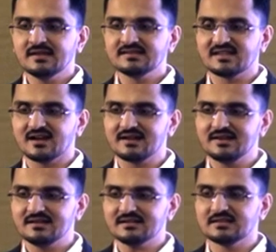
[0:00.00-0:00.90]

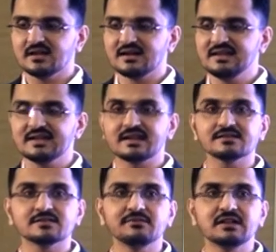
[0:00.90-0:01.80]
Secondly, the
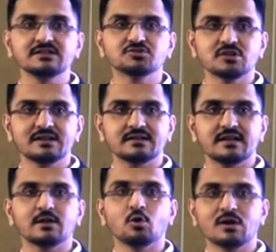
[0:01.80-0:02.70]
clearance of the insulin
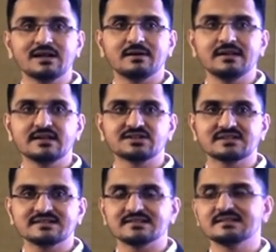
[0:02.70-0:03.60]
and oral
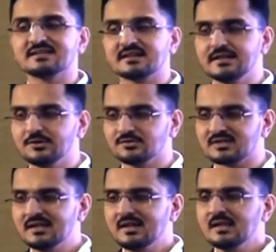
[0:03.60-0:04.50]
medications is reduced.
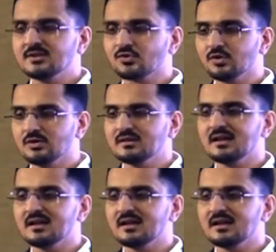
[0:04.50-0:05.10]
So,